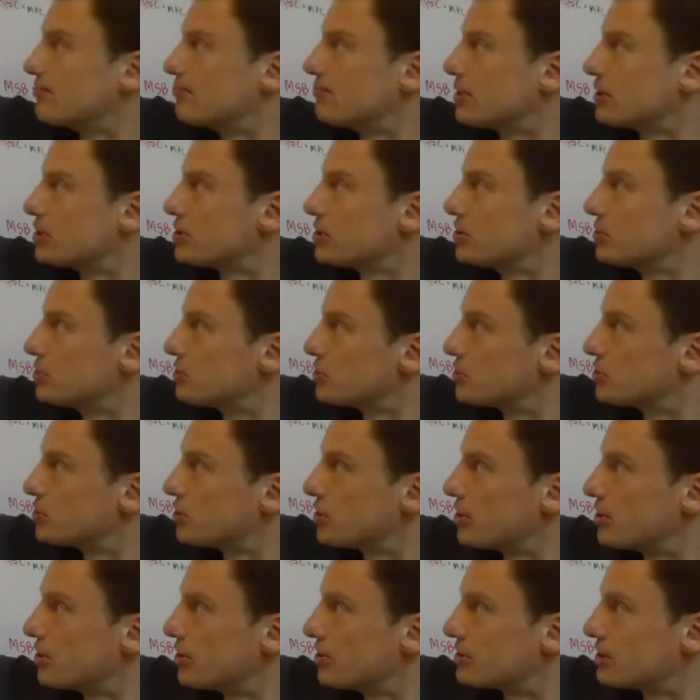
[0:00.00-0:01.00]
but you
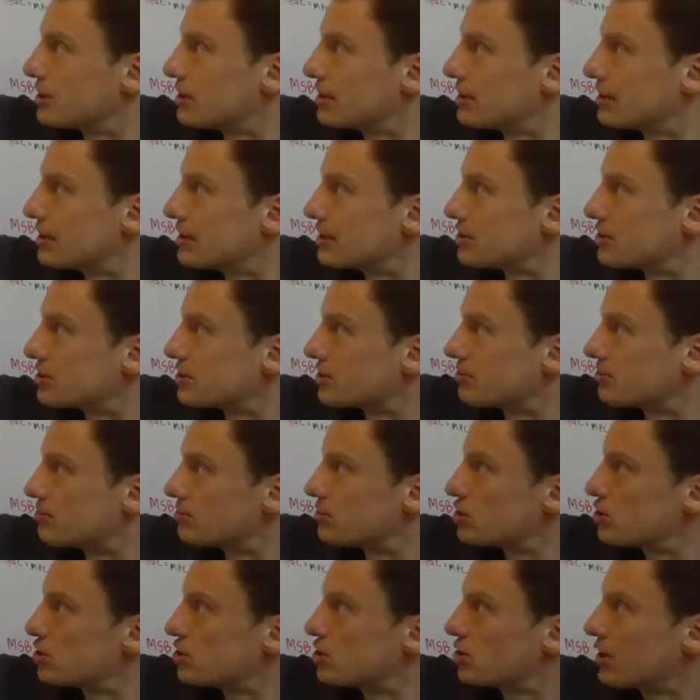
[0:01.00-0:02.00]
should
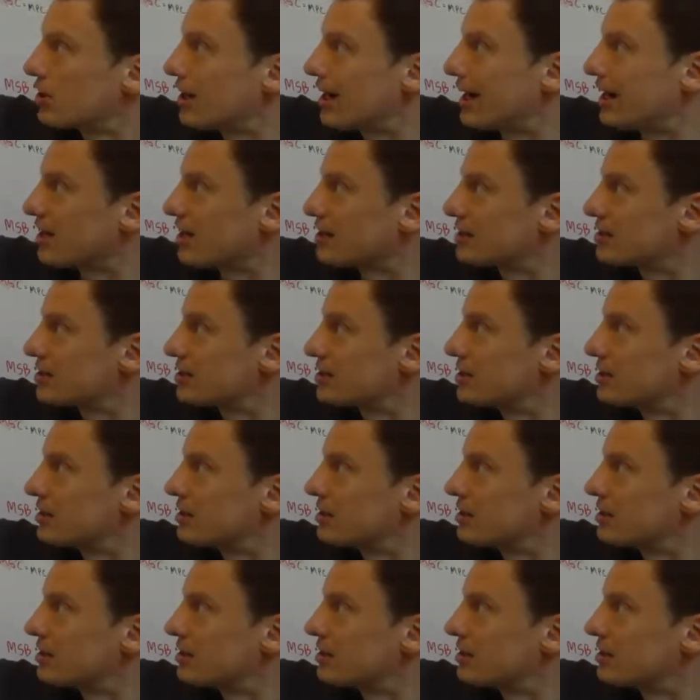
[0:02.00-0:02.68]
subtract